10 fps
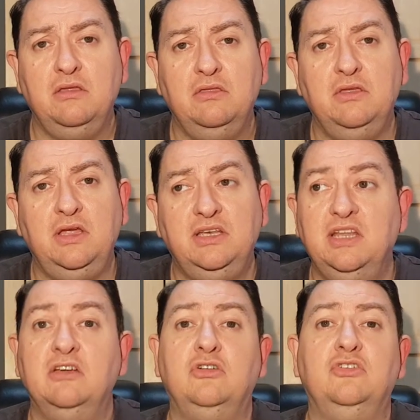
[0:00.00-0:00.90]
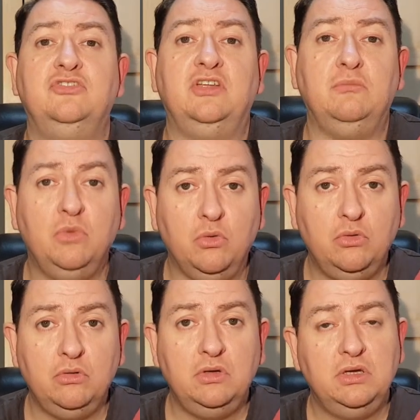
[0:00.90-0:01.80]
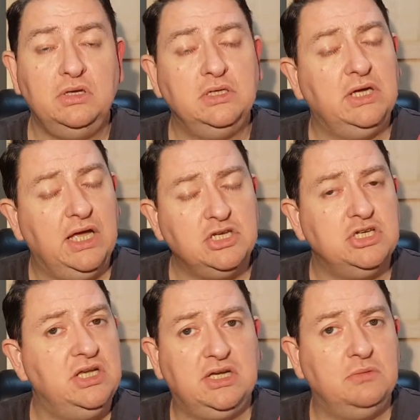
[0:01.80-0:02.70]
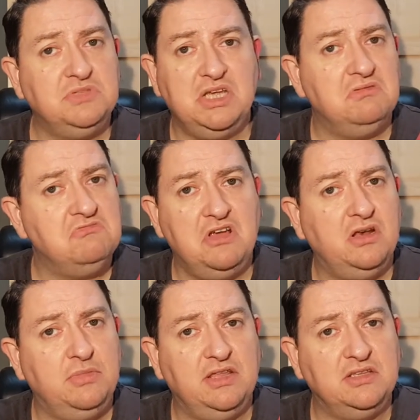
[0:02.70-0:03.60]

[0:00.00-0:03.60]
the dinner costing more. Actually, it comes out around about